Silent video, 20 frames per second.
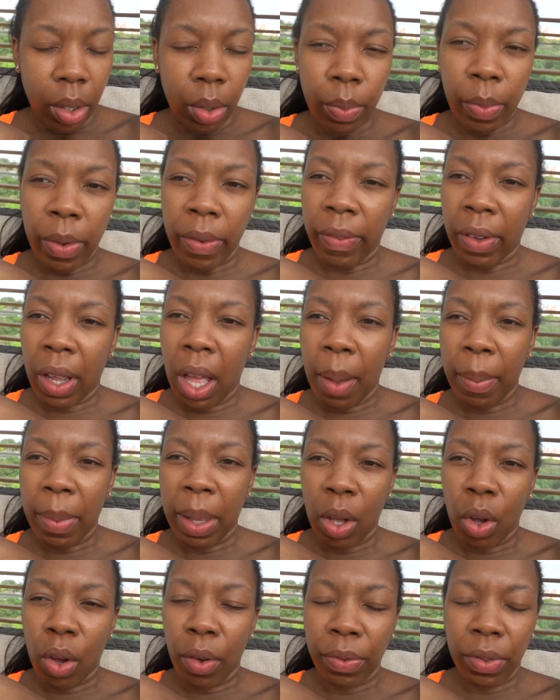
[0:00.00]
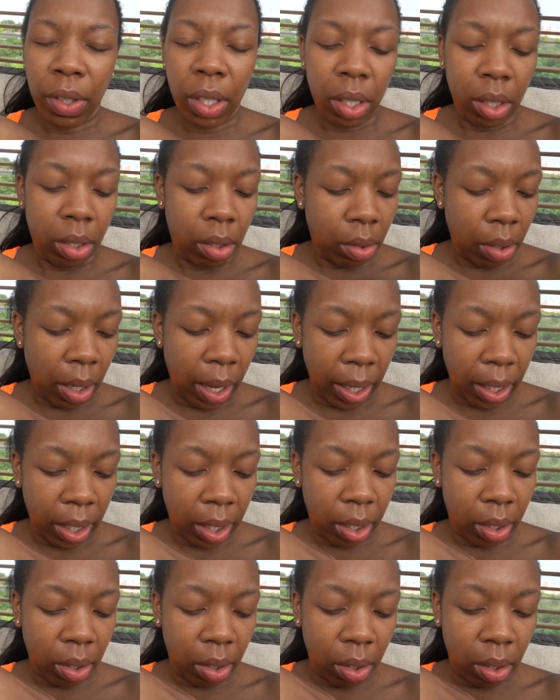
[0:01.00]
We come here often, like
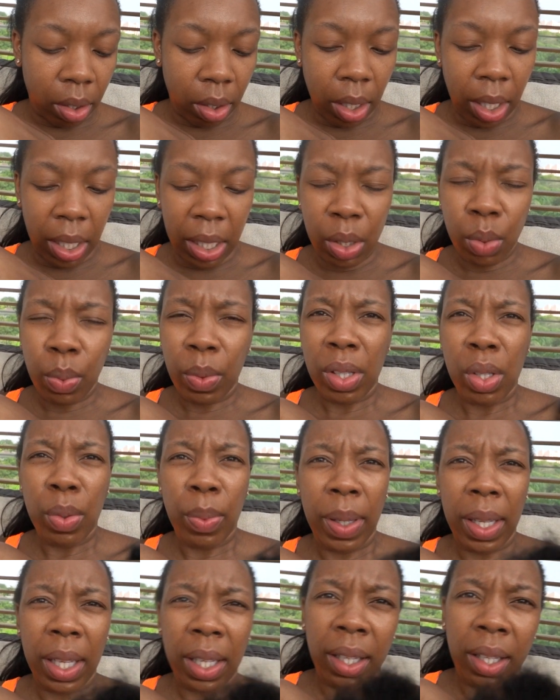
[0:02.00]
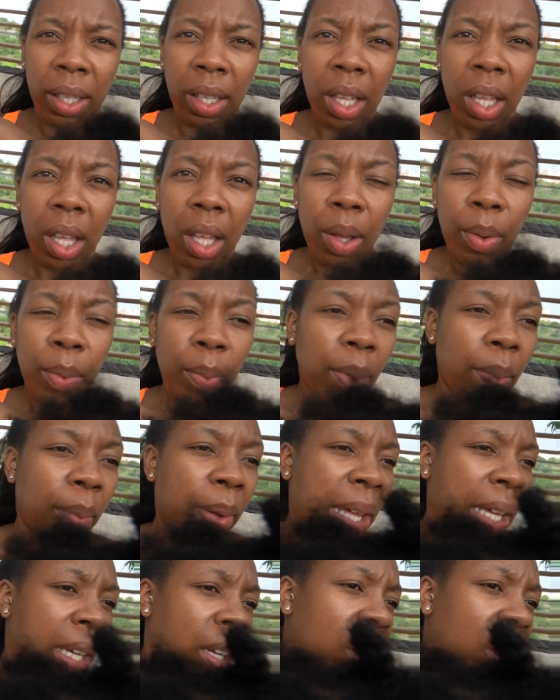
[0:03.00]
at least once a week when we're in